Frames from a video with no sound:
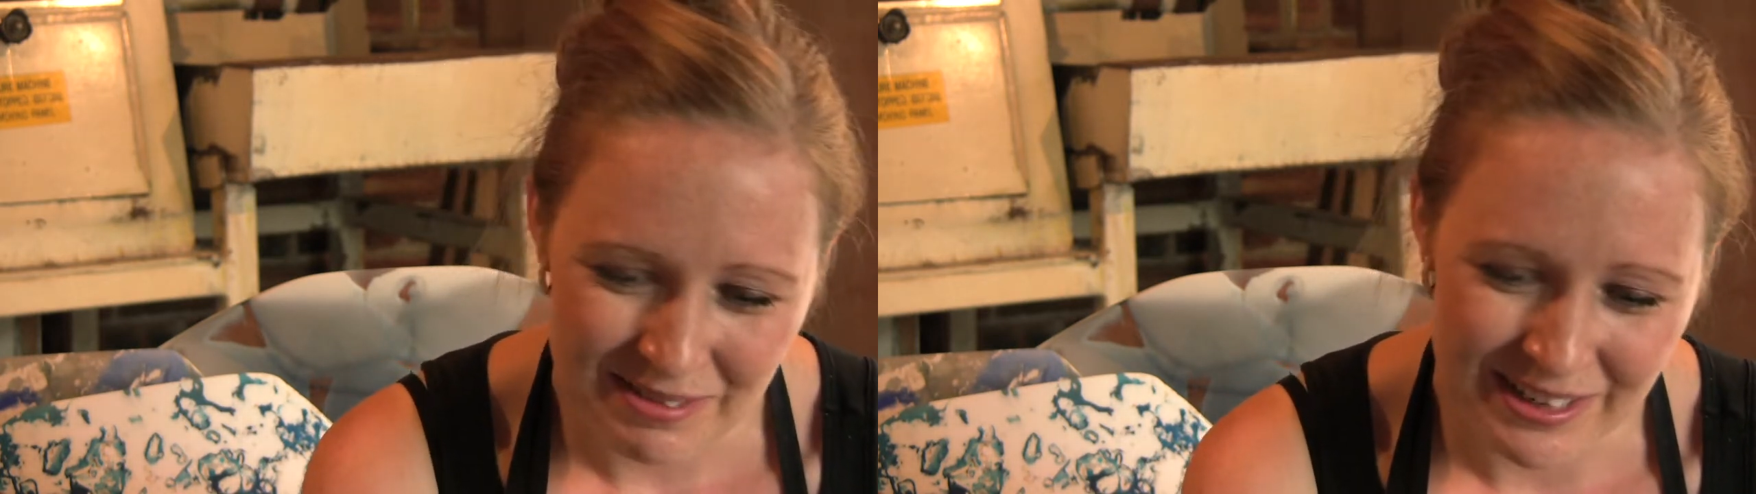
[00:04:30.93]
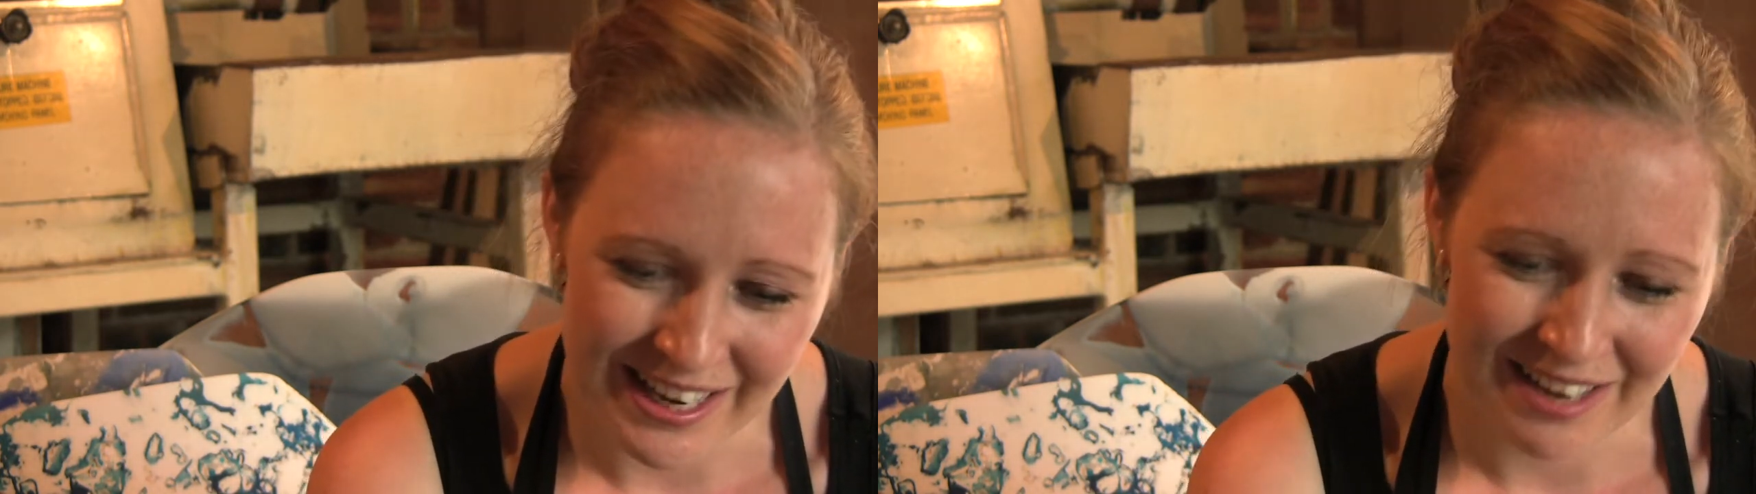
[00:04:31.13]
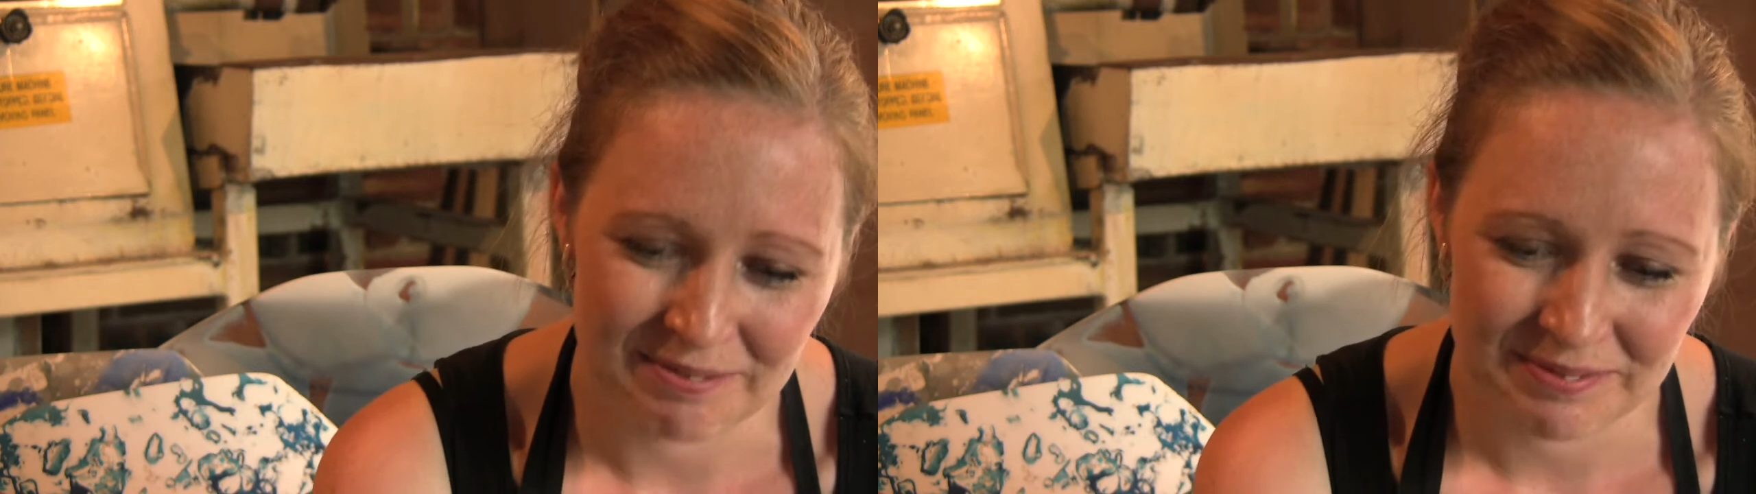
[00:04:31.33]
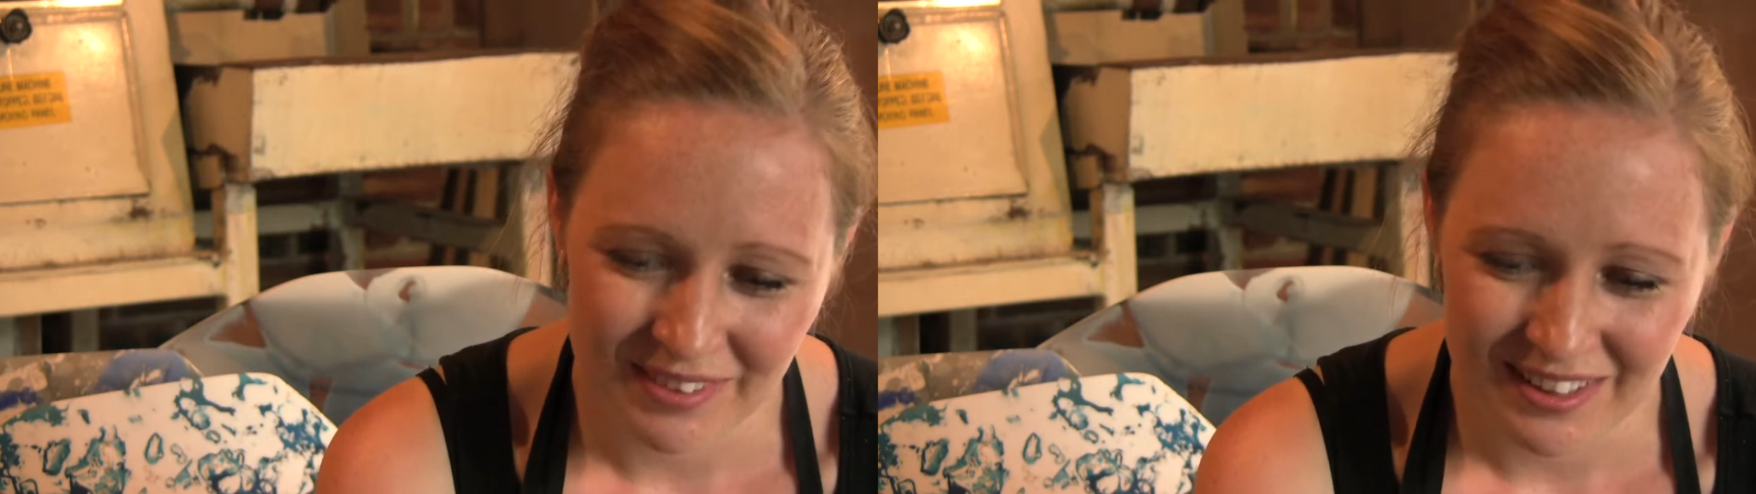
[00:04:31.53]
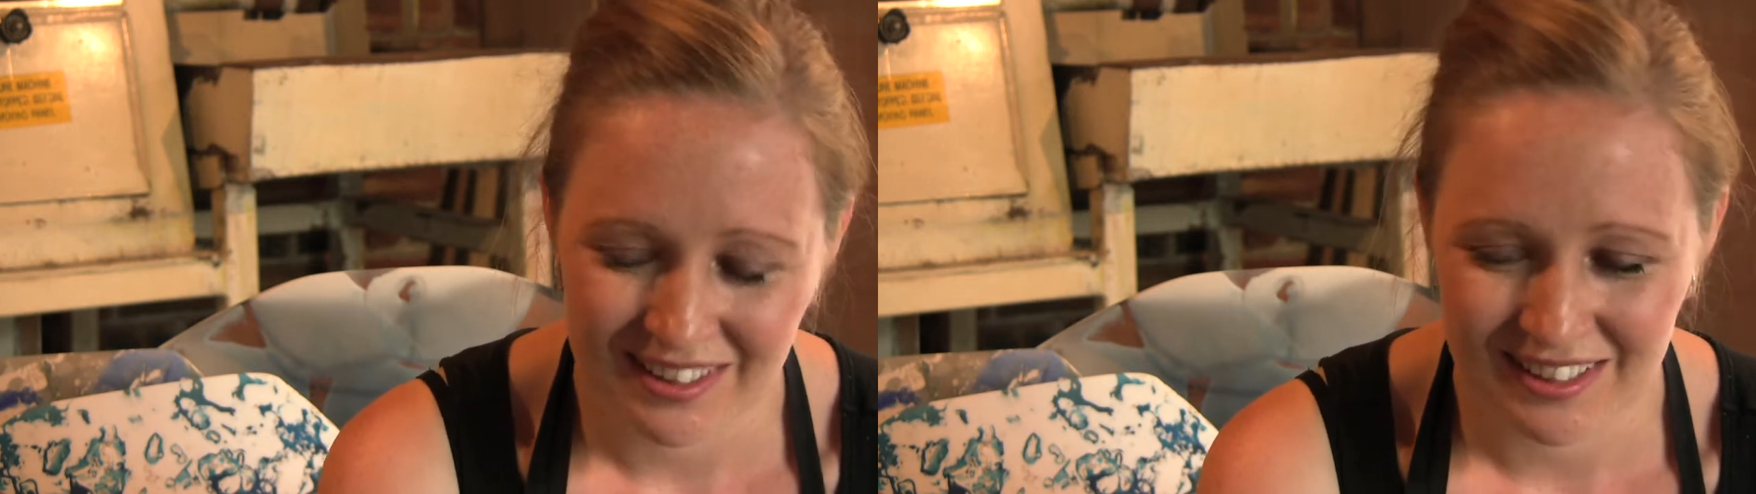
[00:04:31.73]
but um,
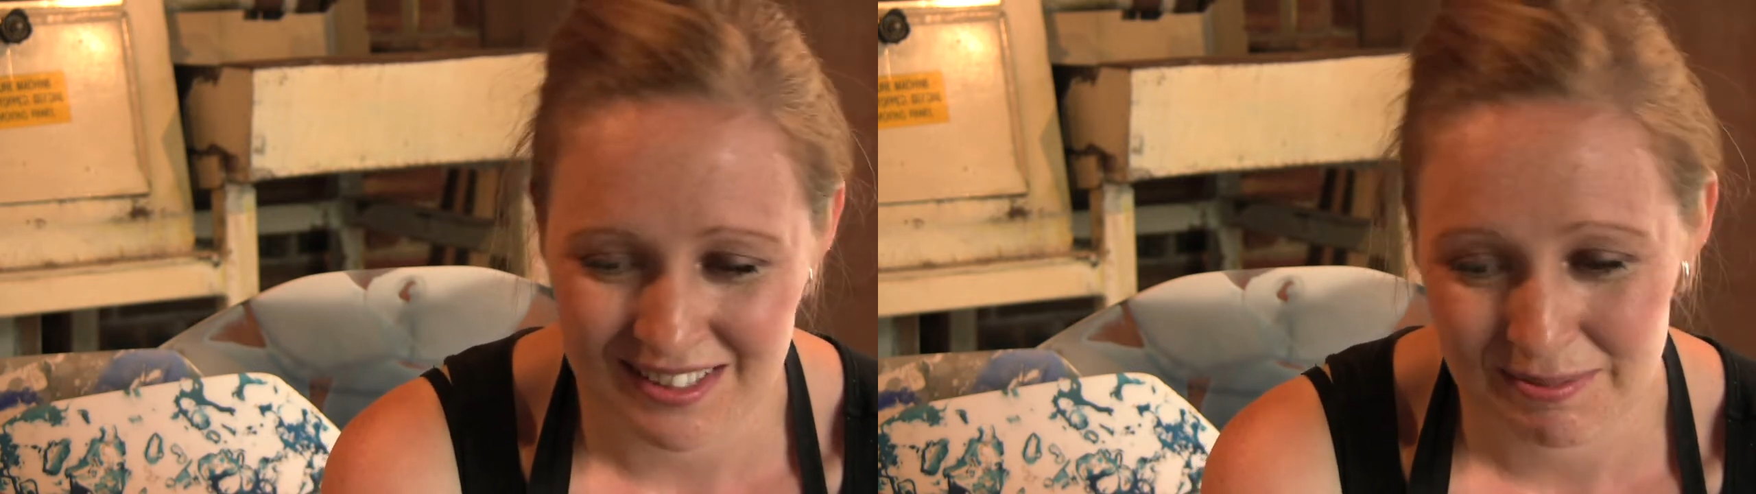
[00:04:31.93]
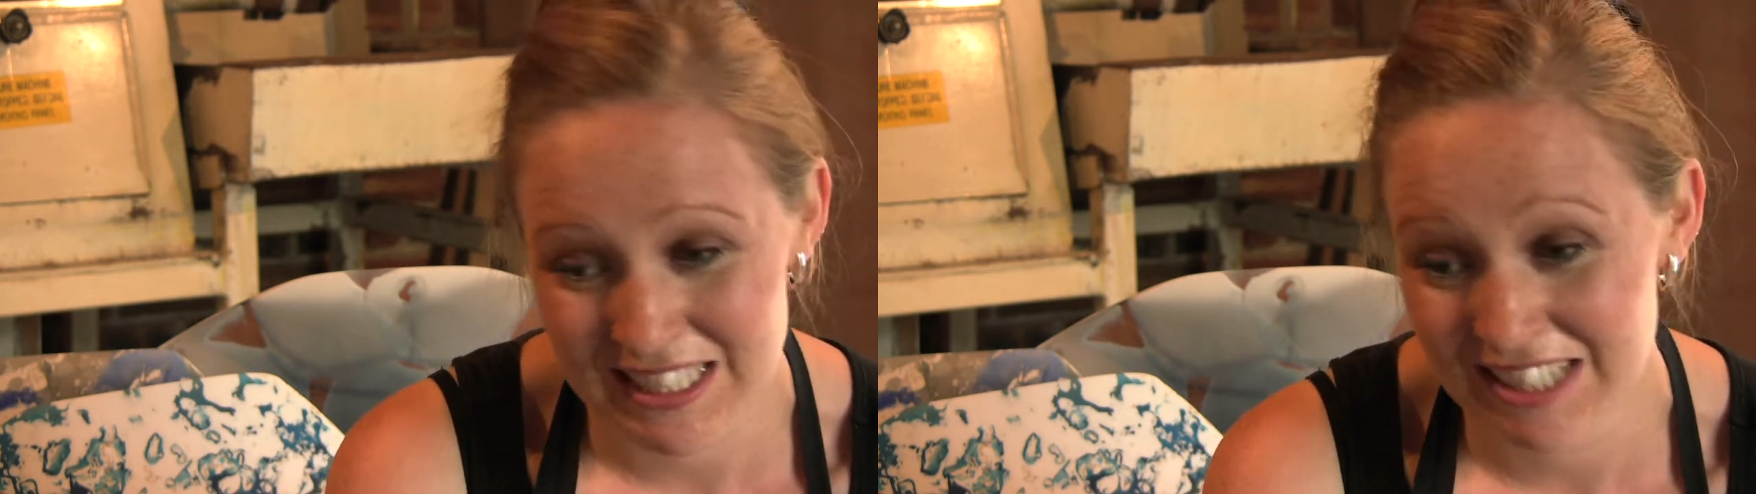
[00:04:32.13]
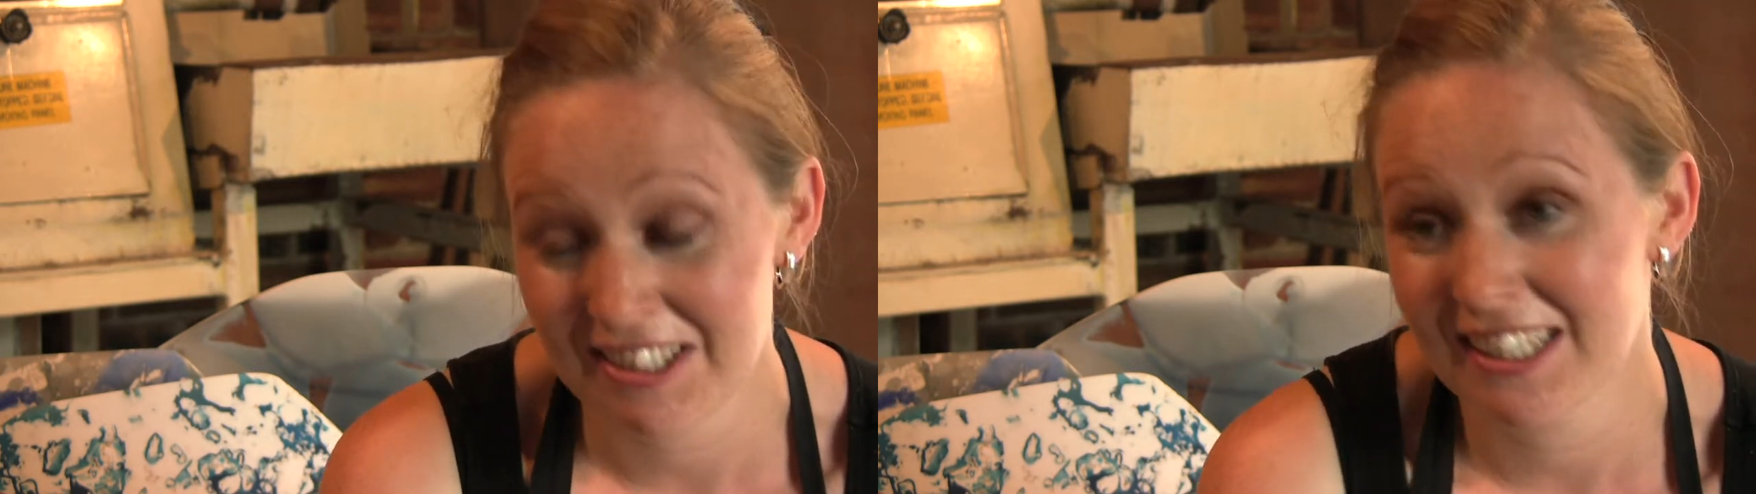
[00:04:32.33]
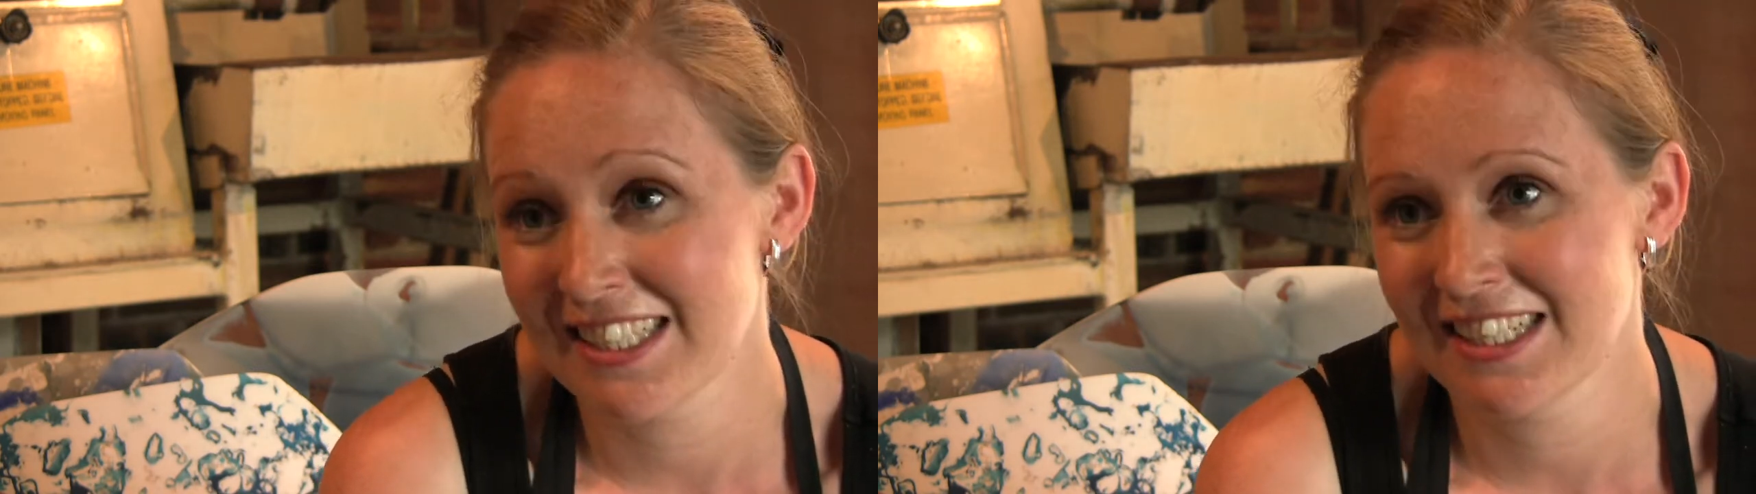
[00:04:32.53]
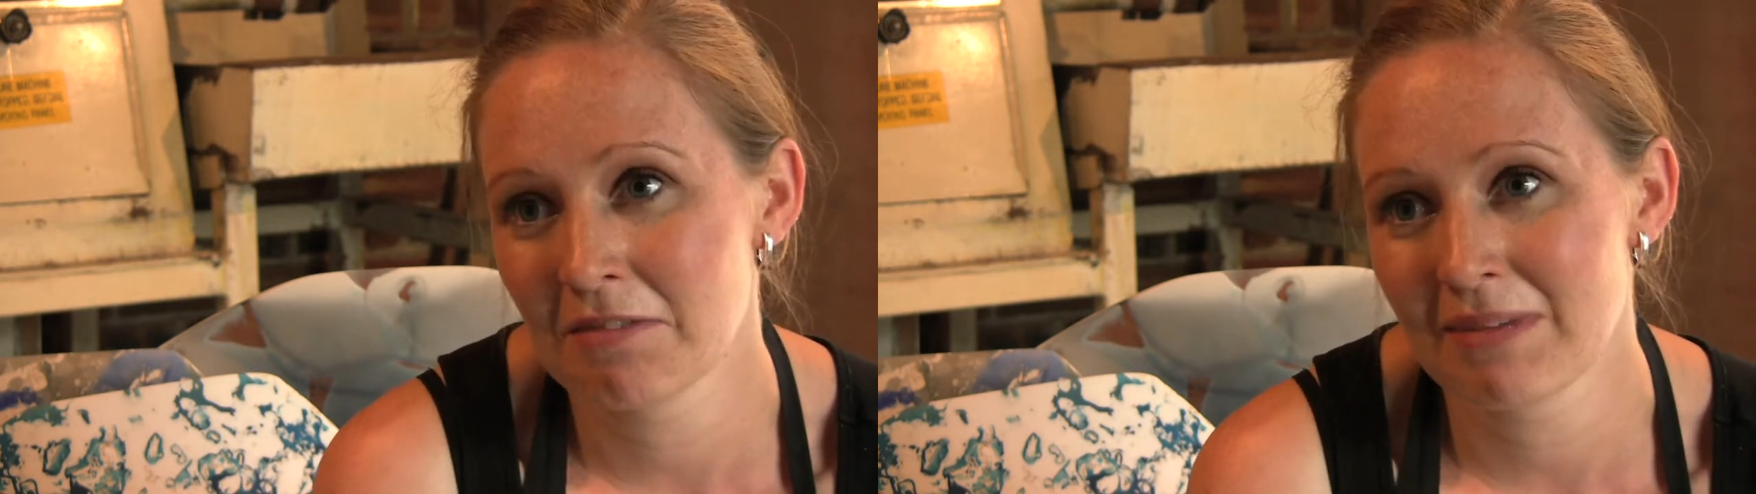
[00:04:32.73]
this material
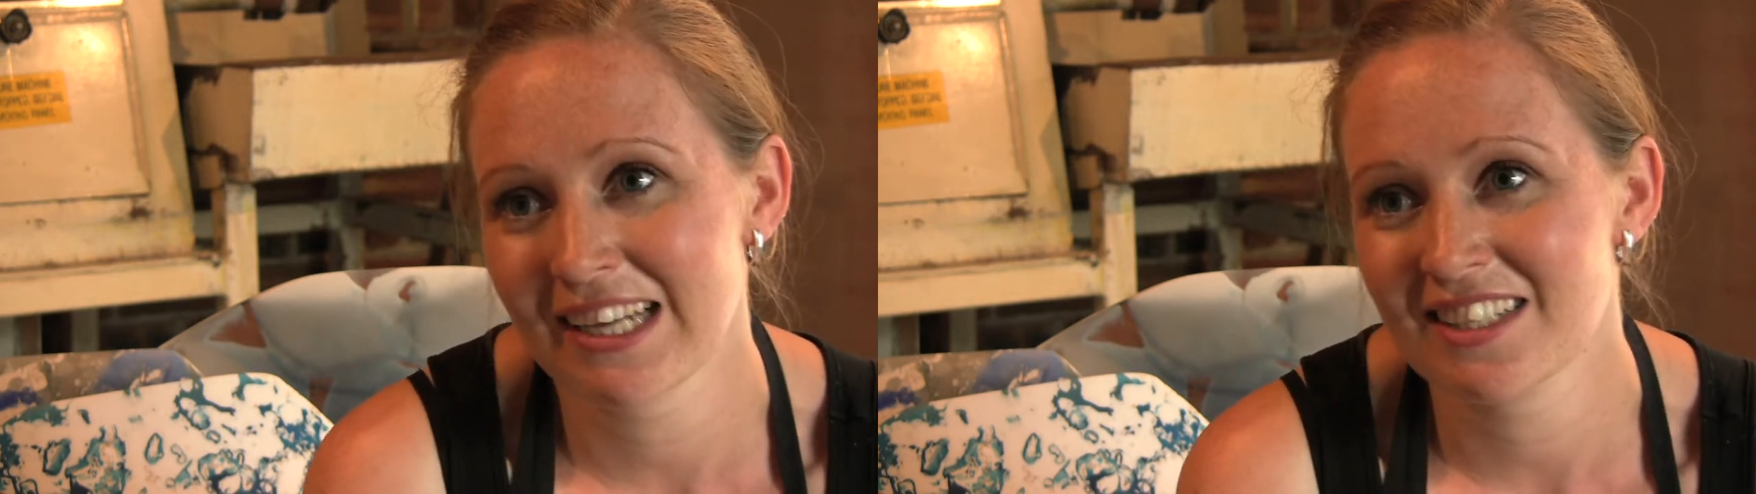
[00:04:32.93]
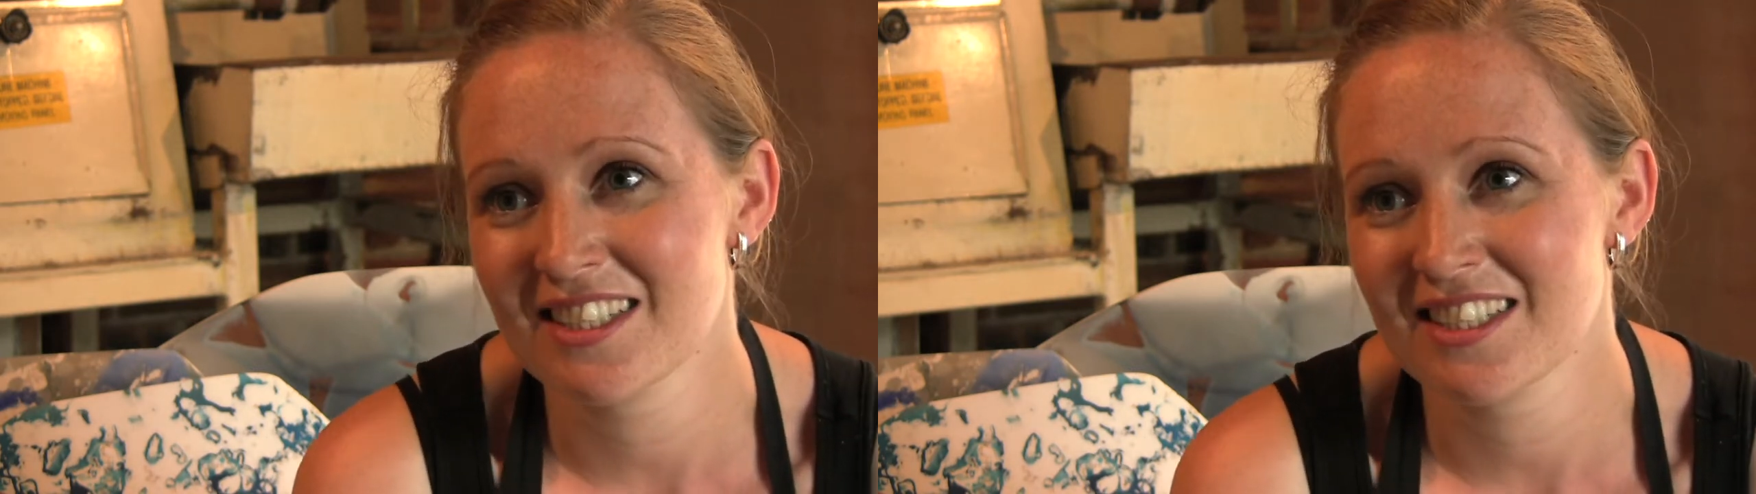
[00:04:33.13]
is now mine